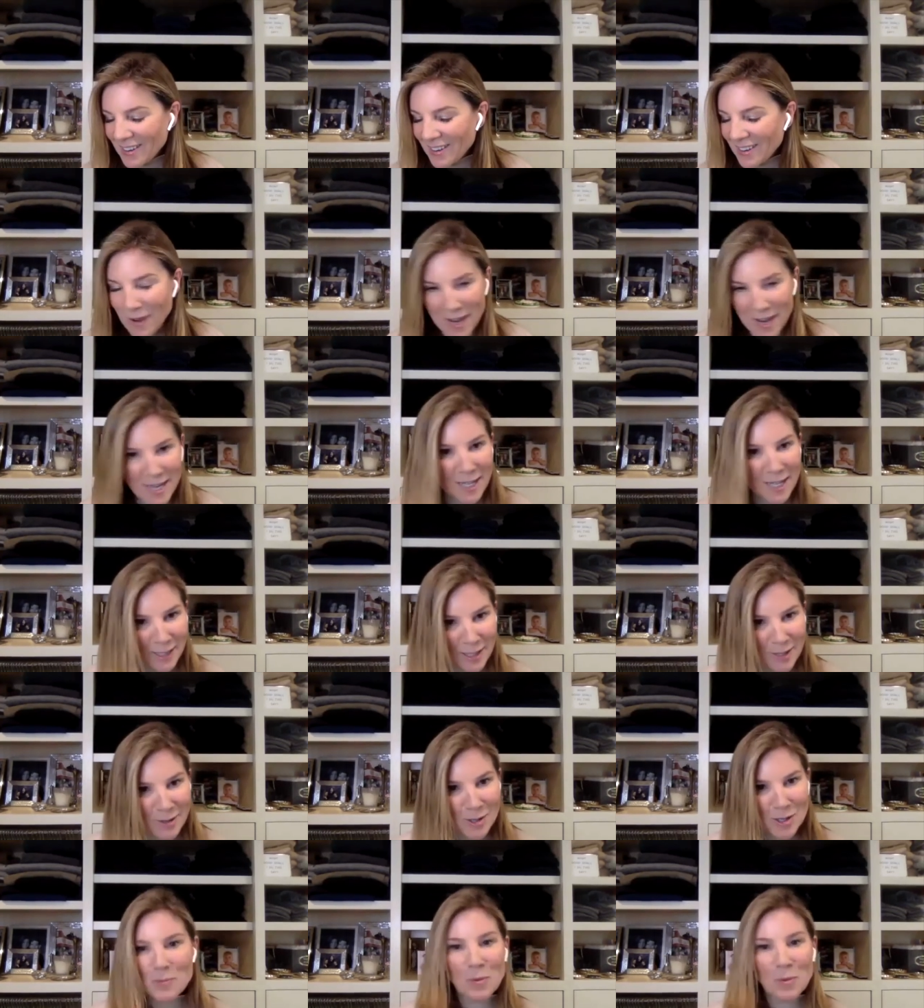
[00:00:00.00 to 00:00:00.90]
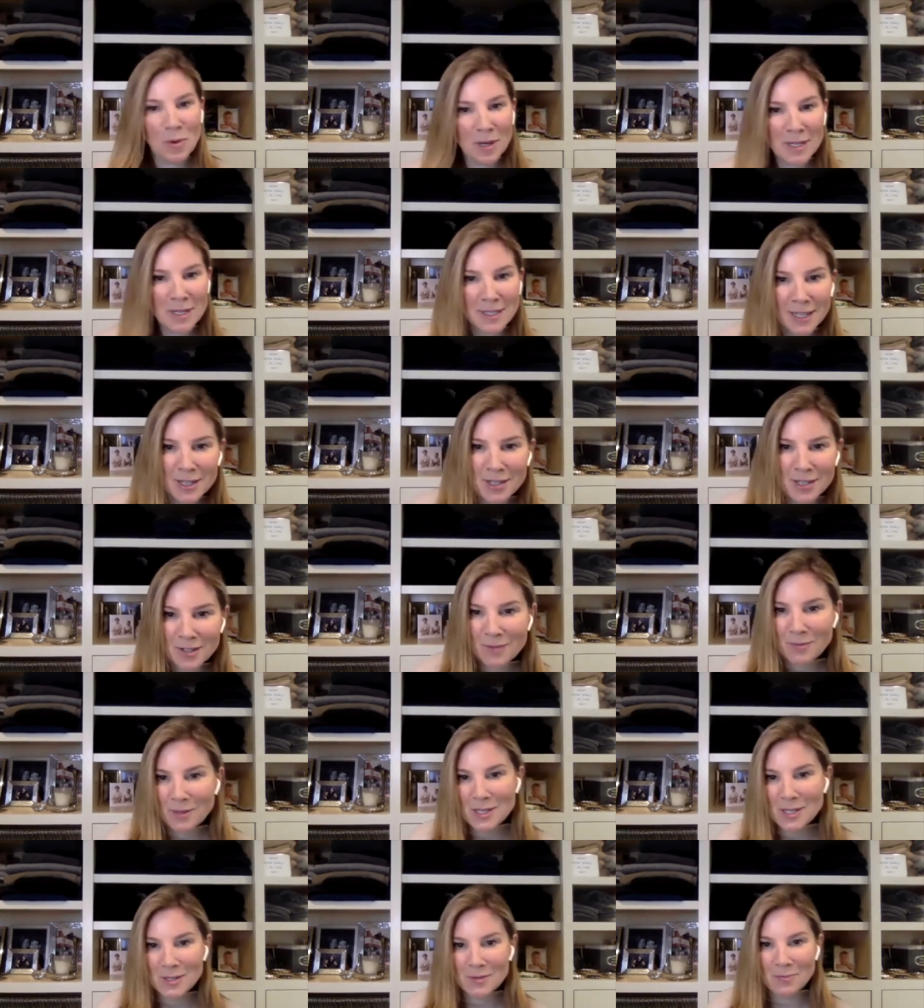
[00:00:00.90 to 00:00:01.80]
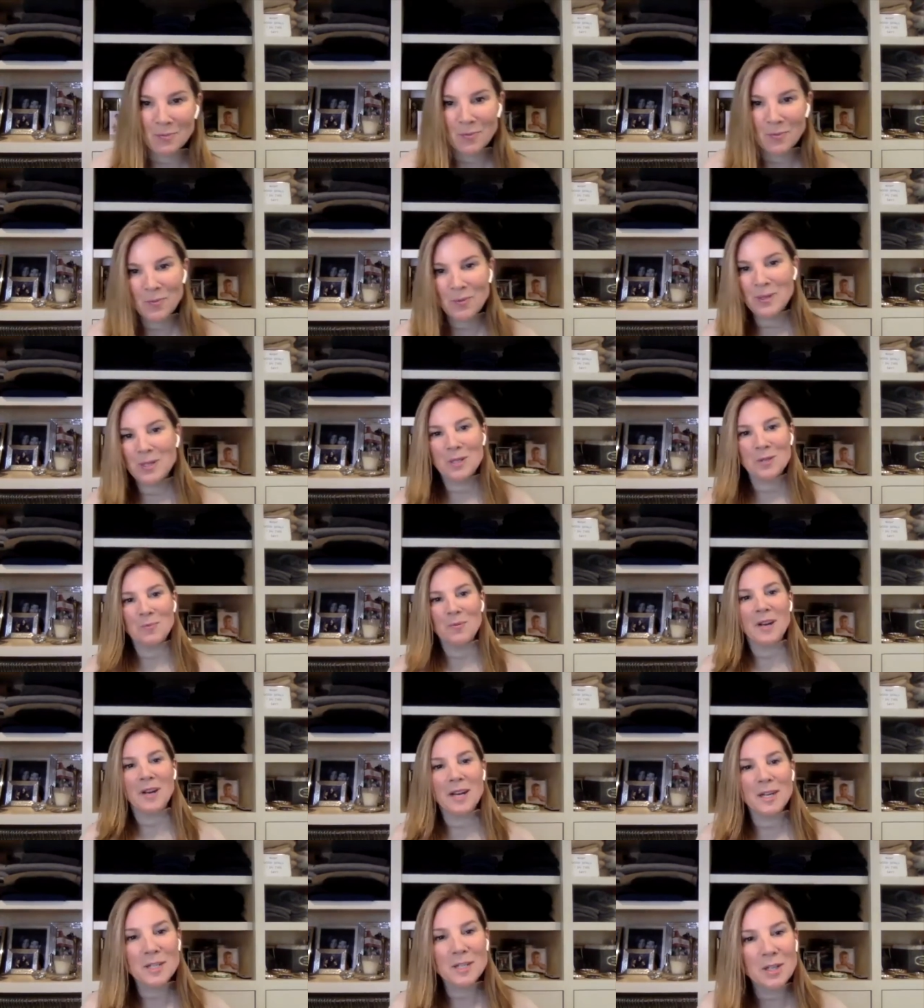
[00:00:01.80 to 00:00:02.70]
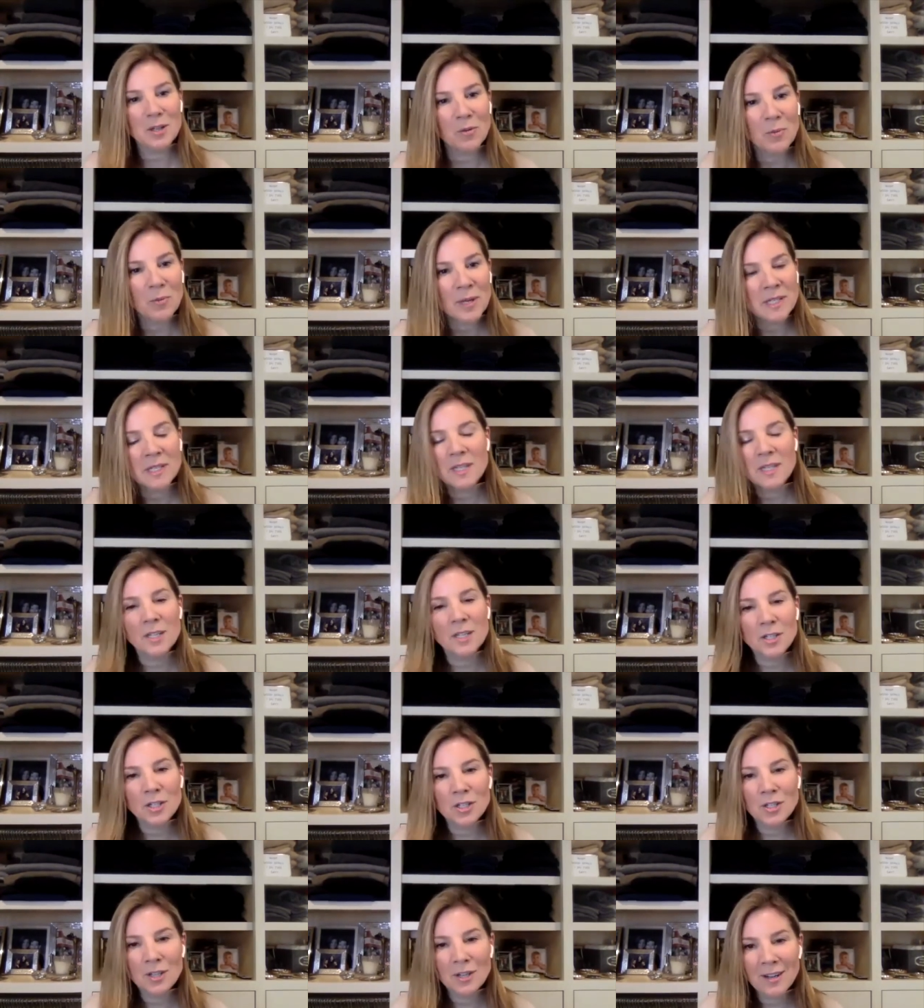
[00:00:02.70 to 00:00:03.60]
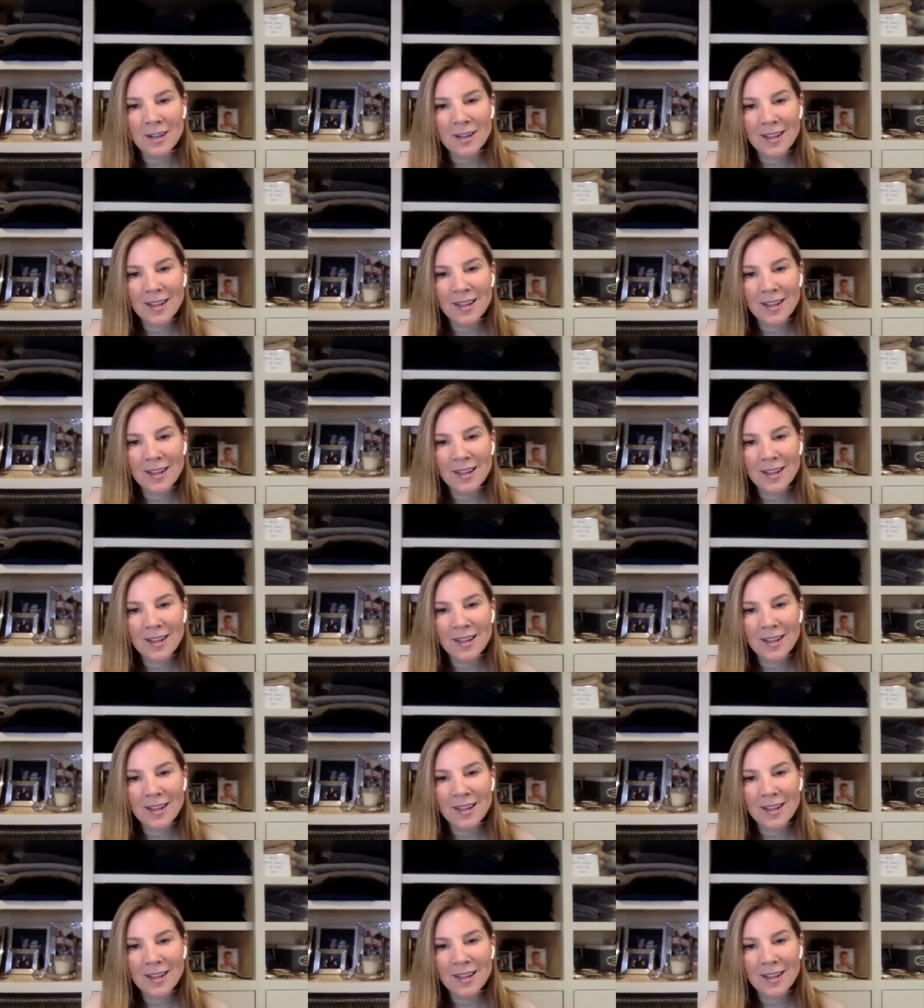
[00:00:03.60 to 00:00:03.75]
running a leadership organization, which is which is what I do, we teach